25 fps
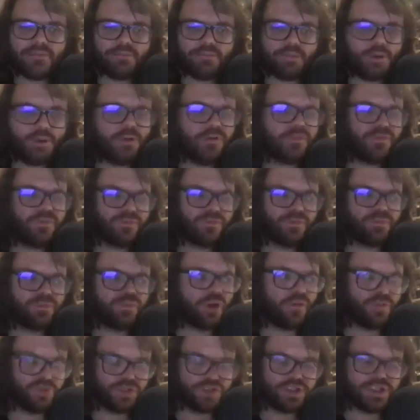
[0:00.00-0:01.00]
Booth
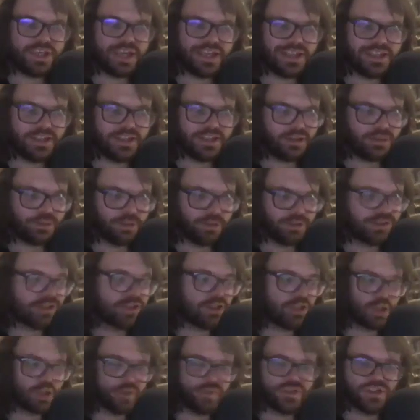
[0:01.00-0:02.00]
obviously gets a lot of applause,
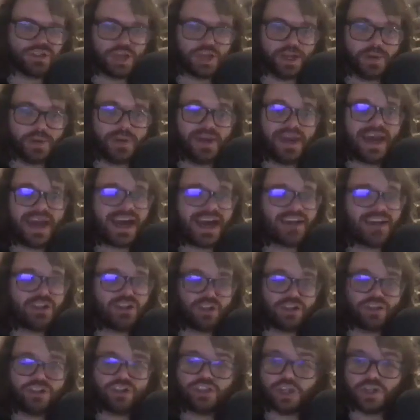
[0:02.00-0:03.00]
deservedly so, and
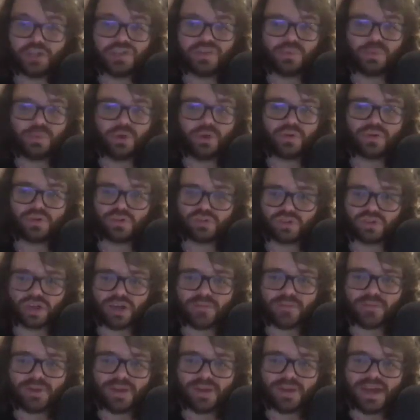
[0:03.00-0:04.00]
Duncan Jones for the work of the
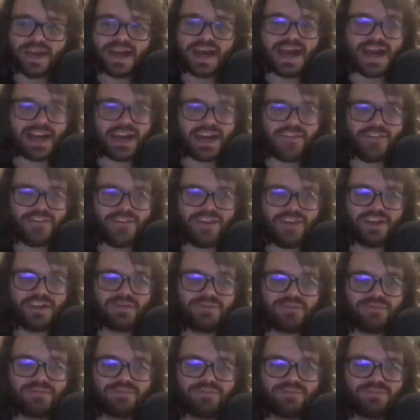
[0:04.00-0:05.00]
scrum. And I think
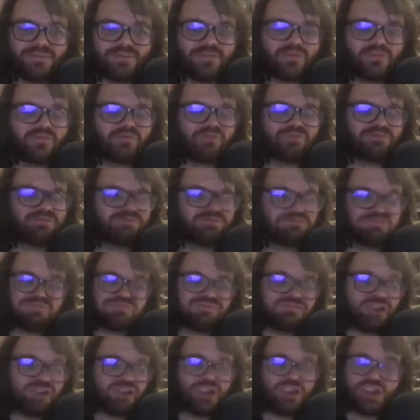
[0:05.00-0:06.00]

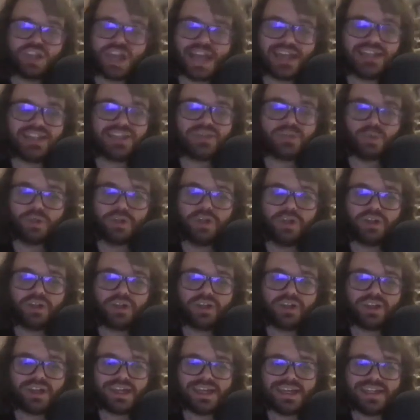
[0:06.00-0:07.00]
Richard Kelly's work
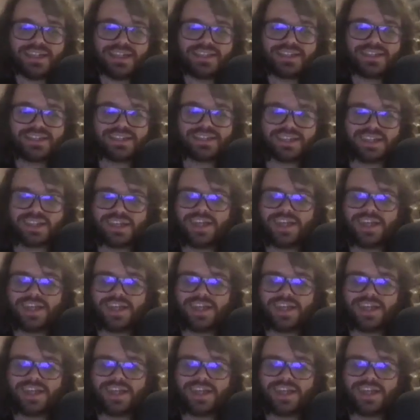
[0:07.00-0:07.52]
is